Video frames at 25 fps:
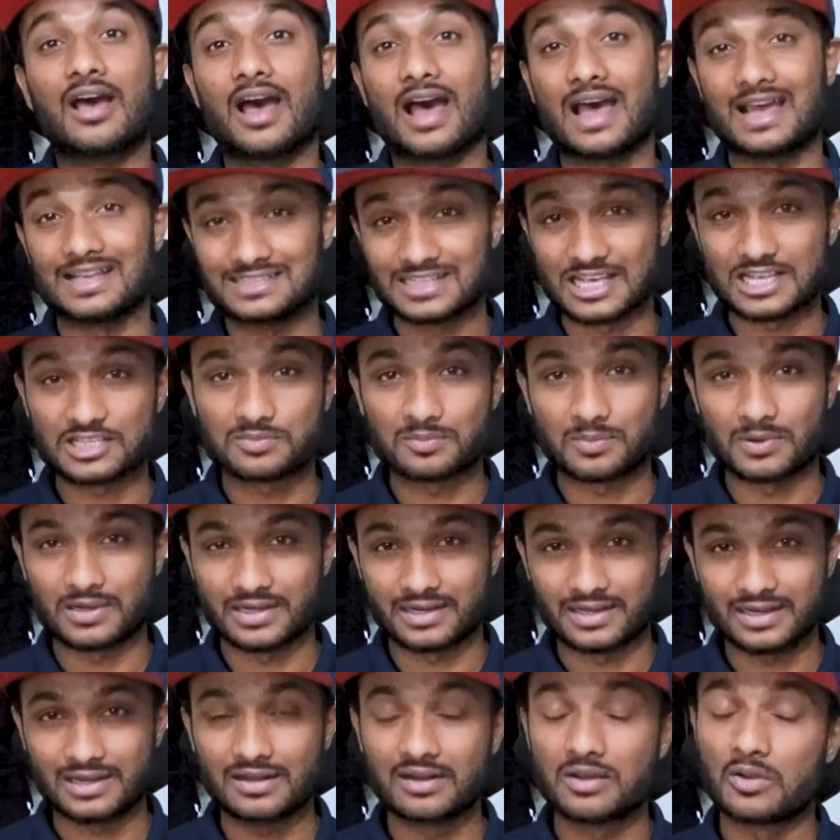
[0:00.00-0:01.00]
Aejaz
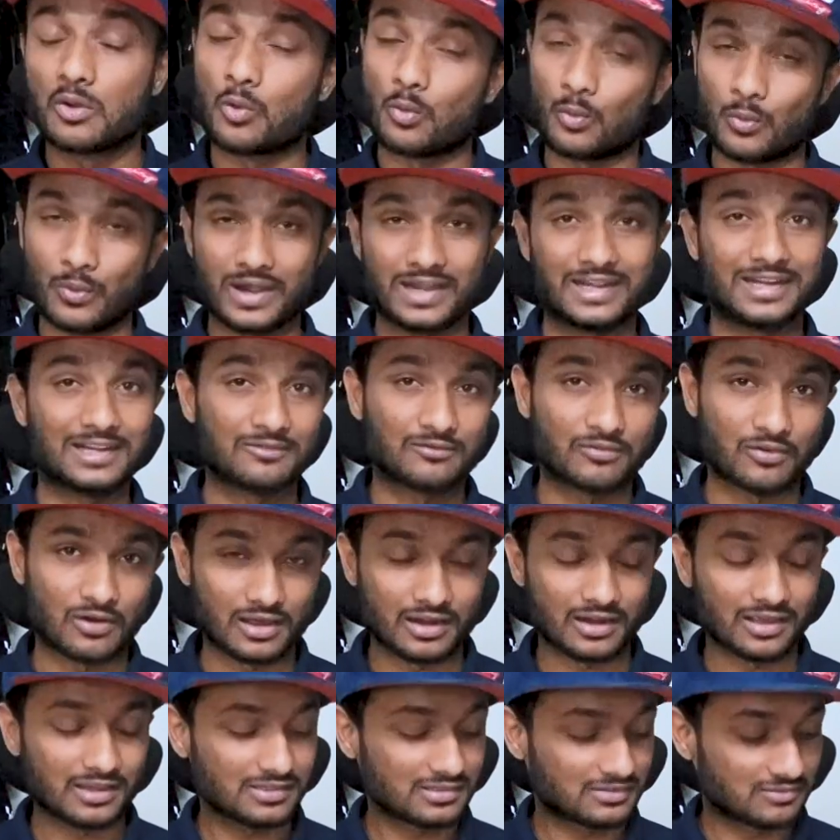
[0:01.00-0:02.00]
Patel waiting for
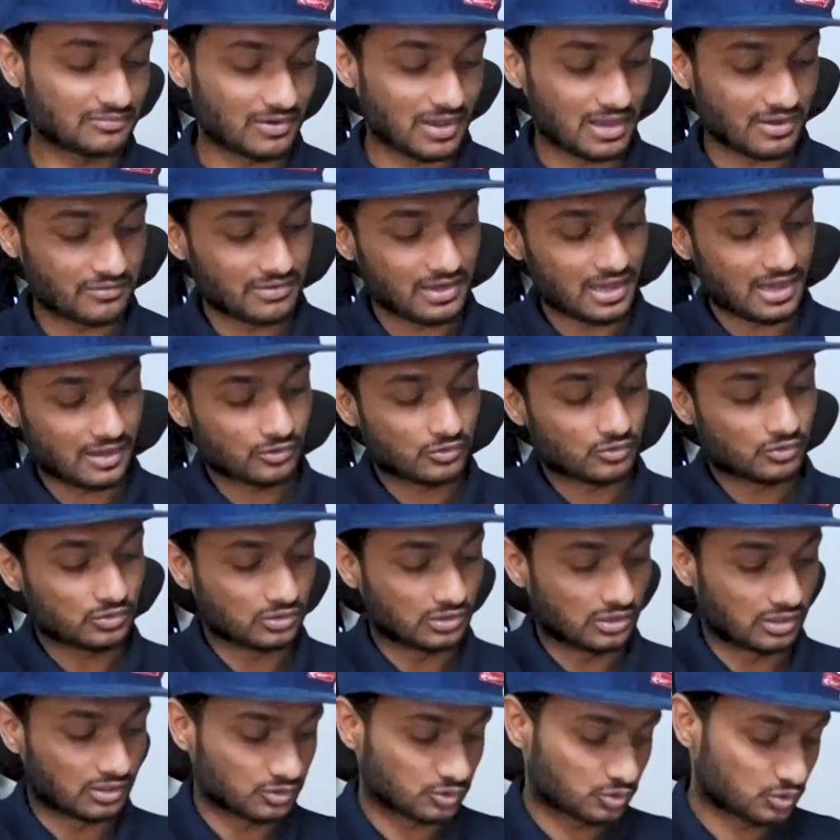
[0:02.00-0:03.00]
us, where we are
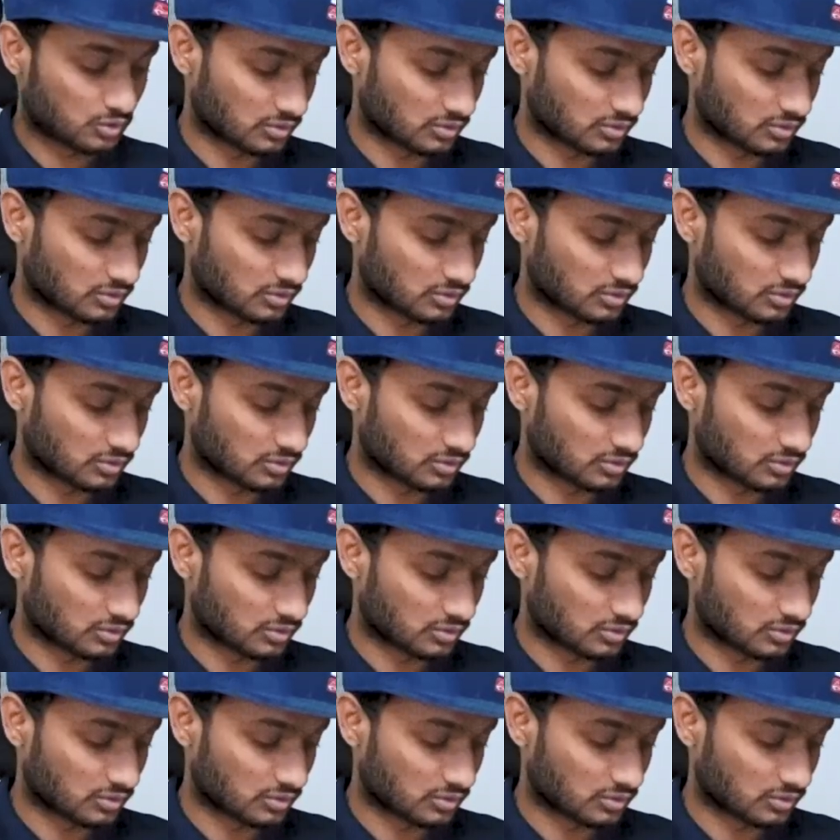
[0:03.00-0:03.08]
will